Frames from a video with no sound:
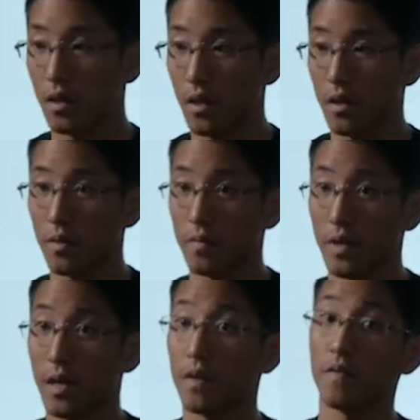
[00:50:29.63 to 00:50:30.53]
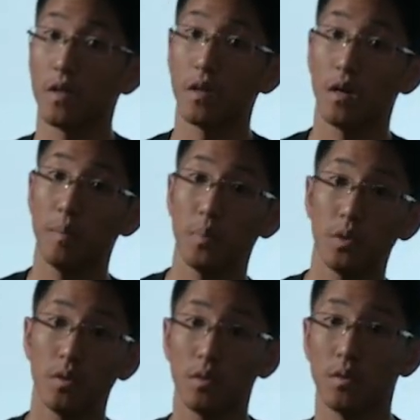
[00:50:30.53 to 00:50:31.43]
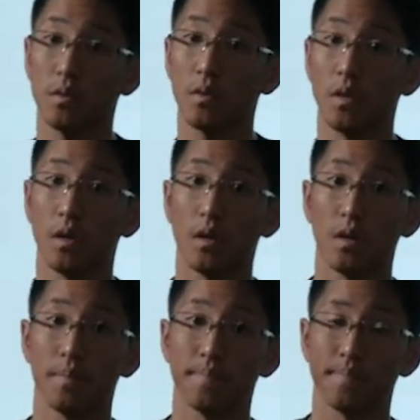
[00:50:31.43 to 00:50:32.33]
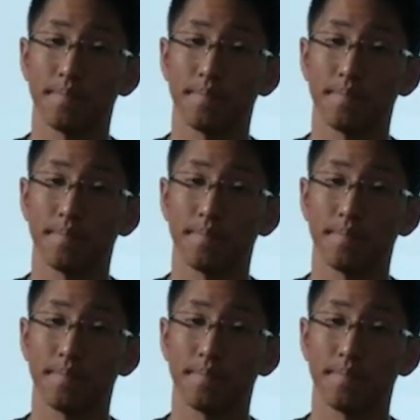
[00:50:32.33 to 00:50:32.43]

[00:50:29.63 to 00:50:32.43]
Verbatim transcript: And we have a couple uh,